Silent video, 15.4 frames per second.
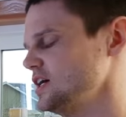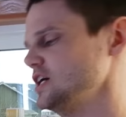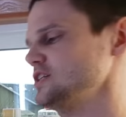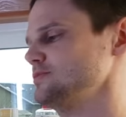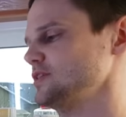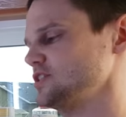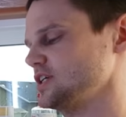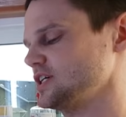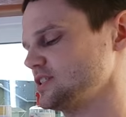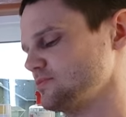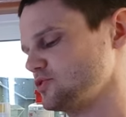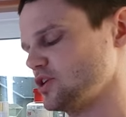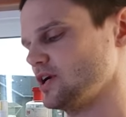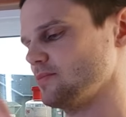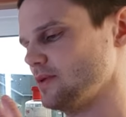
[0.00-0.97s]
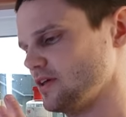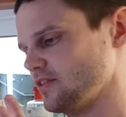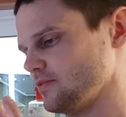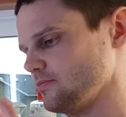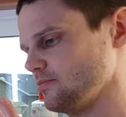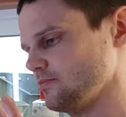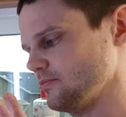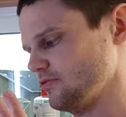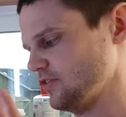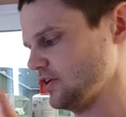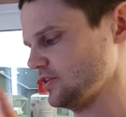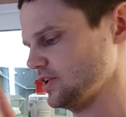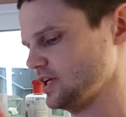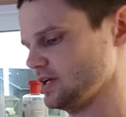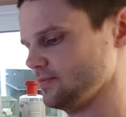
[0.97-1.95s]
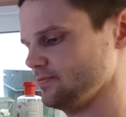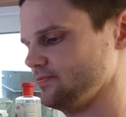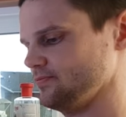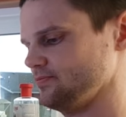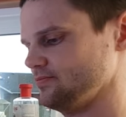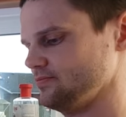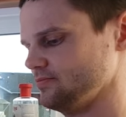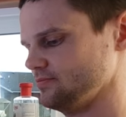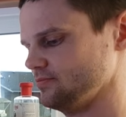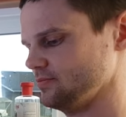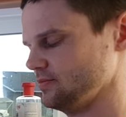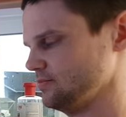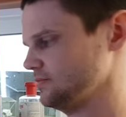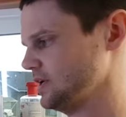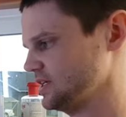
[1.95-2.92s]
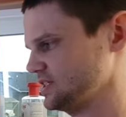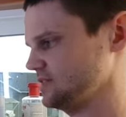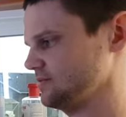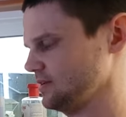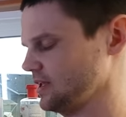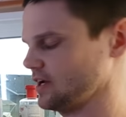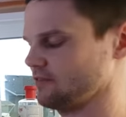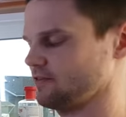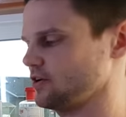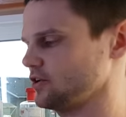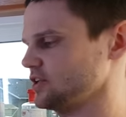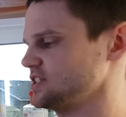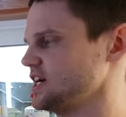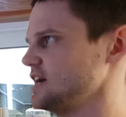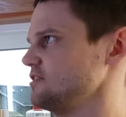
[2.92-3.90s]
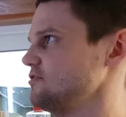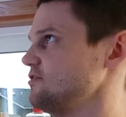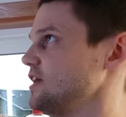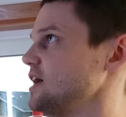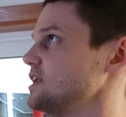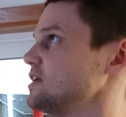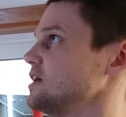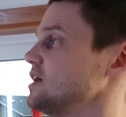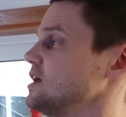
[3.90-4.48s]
especially because I'm trying to make them fairly, like a fairly tight fit.